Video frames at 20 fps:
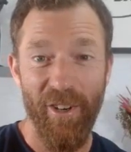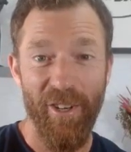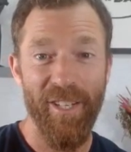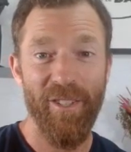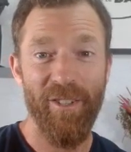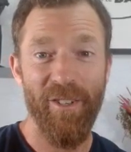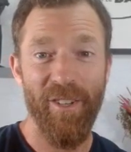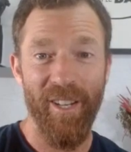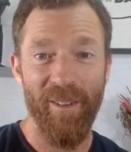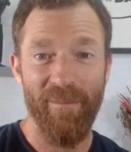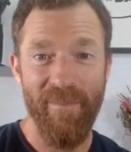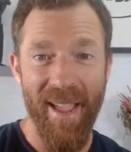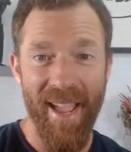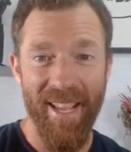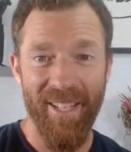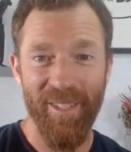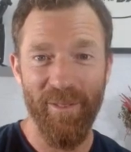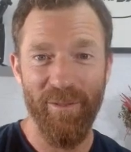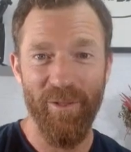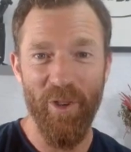Yeah, he's doing a
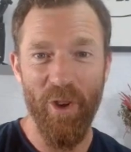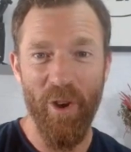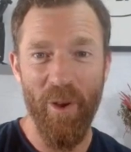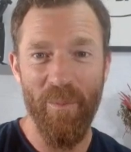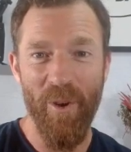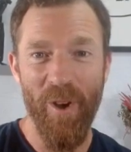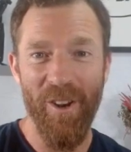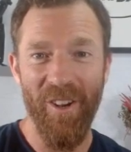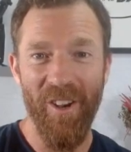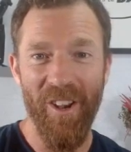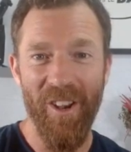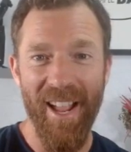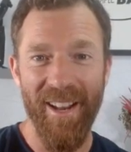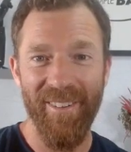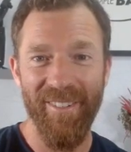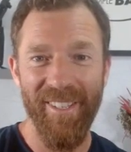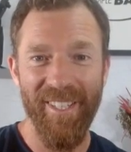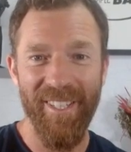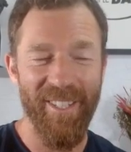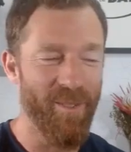massive job
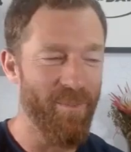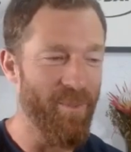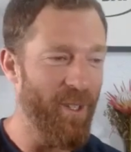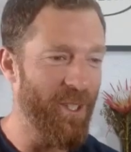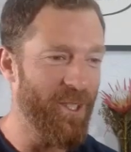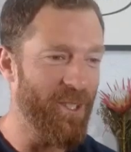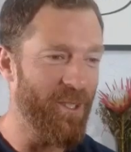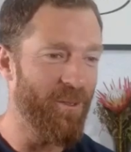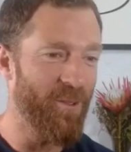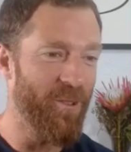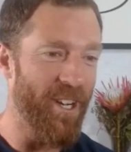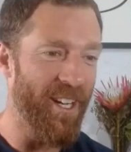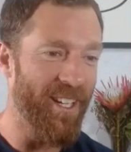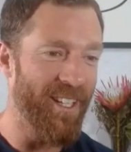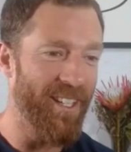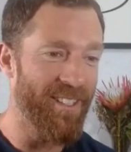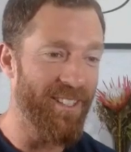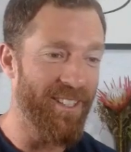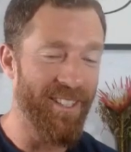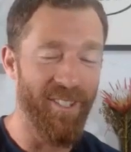online with his Spirit of
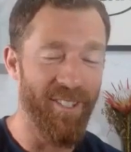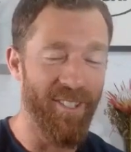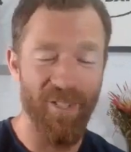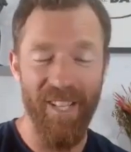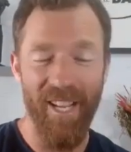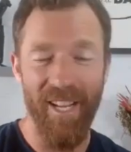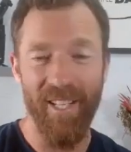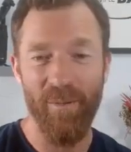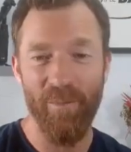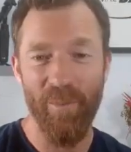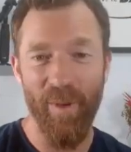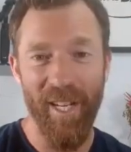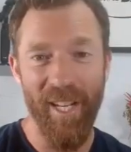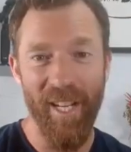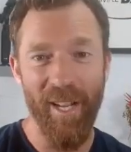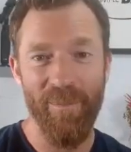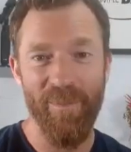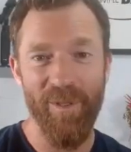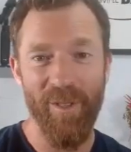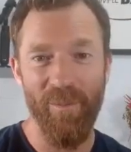Cricket. It looks like it's
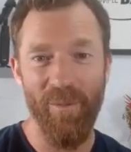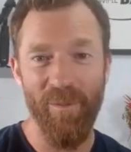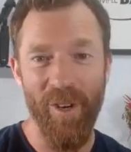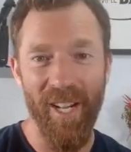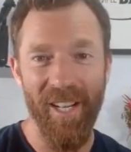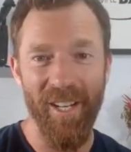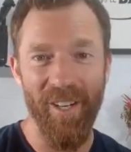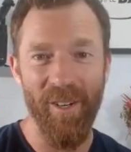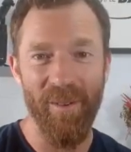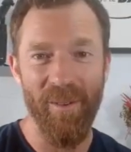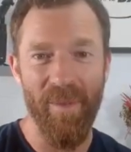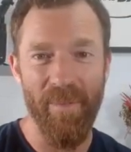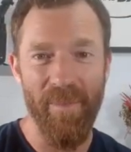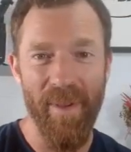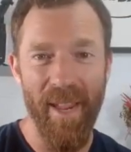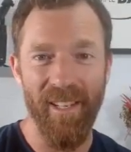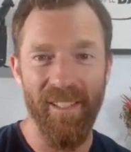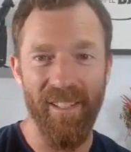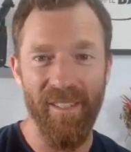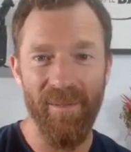picking up some really good
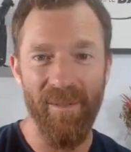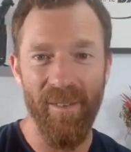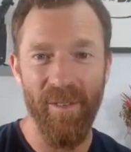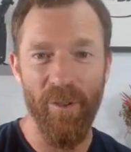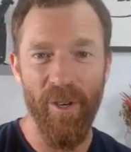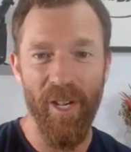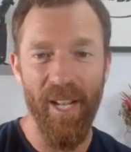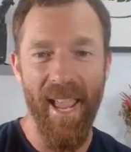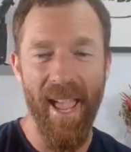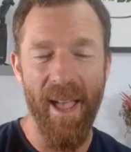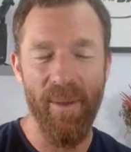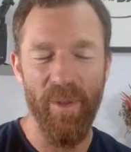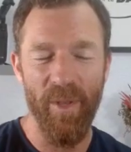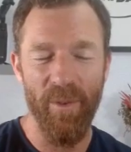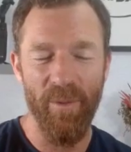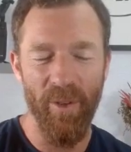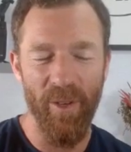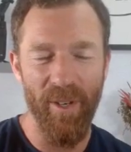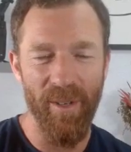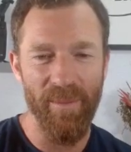momentum. We're really
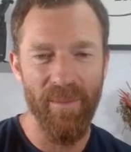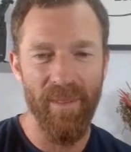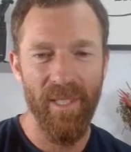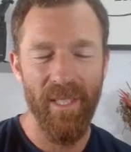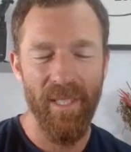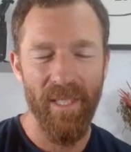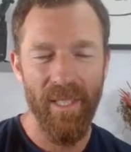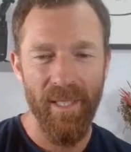happy for him.